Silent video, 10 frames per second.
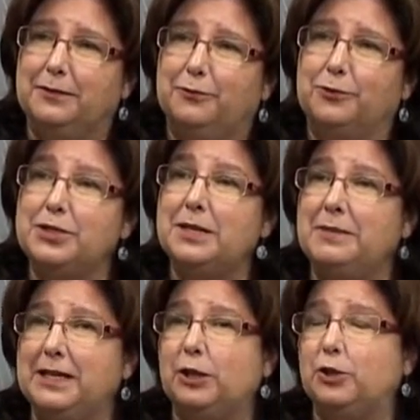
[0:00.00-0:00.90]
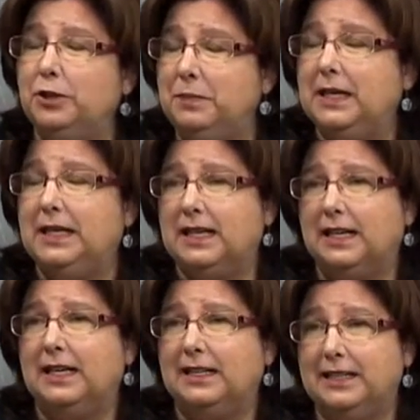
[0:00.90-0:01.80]
for something that could be
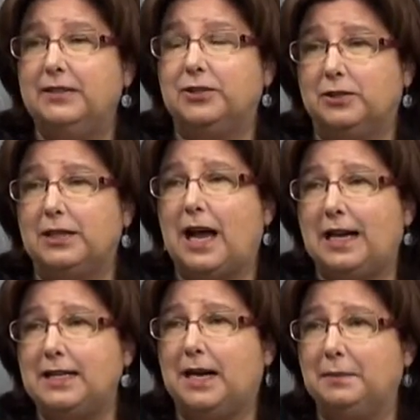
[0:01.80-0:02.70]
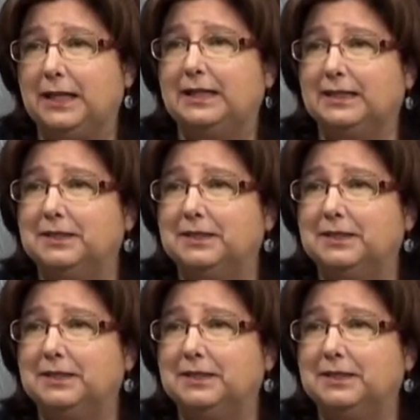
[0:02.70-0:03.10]
a difficult hot topic.